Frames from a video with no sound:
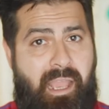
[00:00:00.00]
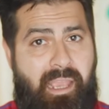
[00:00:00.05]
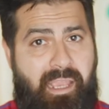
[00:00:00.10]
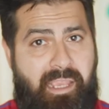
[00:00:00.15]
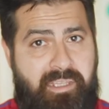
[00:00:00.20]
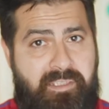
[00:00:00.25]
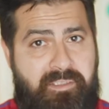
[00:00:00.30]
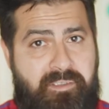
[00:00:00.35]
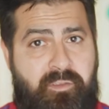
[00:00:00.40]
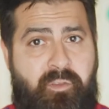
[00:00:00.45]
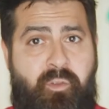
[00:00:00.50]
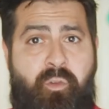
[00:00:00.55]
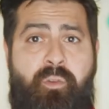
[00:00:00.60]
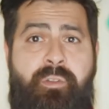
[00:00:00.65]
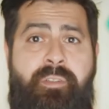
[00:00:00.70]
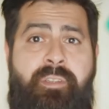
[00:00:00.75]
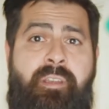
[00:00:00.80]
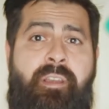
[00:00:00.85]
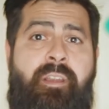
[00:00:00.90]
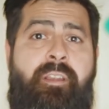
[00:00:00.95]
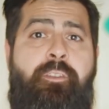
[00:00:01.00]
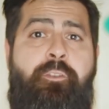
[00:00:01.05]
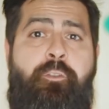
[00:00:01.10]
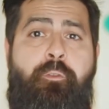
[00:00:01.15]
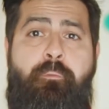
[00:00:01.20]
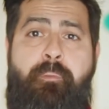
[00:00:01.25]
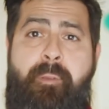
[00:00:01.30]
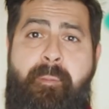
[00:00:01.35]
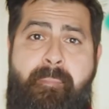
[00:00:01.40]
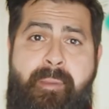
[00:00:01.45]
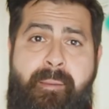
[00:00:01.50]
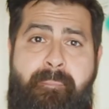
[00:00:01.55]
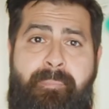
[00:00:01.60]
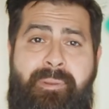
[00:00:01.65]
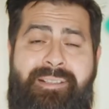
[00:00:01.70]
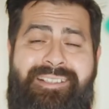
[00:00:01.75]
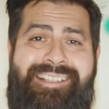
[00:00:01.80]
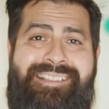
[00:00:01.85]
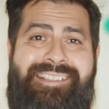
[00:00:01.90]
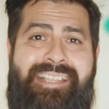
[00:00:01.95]
it's good to remember
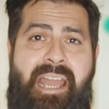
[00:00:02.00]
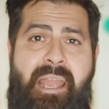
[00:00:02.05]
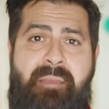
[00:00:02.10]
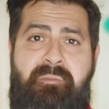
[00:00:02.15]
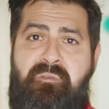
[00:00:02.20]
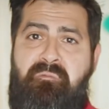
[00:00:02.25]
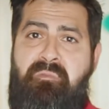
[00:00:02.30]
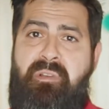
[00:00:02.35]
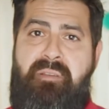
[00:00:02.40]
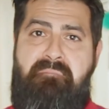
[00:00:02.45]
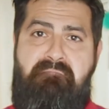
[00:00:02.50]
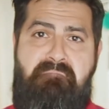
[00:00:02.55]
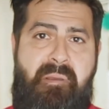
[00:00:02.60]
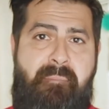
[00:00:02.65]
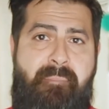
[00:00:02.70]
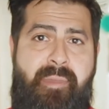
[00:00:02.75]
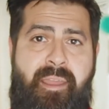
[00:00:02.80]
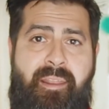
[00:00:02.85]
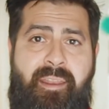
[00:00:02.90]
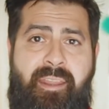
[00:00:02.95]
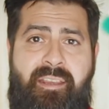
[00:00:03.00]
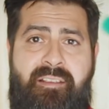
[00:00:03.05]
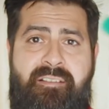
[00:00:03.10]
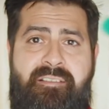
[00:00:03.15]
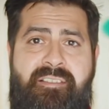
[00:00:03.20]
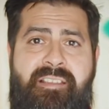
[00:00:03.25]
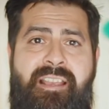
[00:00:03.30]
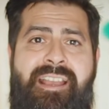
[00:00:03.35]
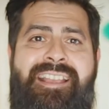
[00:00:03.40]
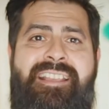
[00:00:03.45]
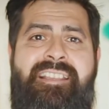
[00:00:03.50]
the times when Americans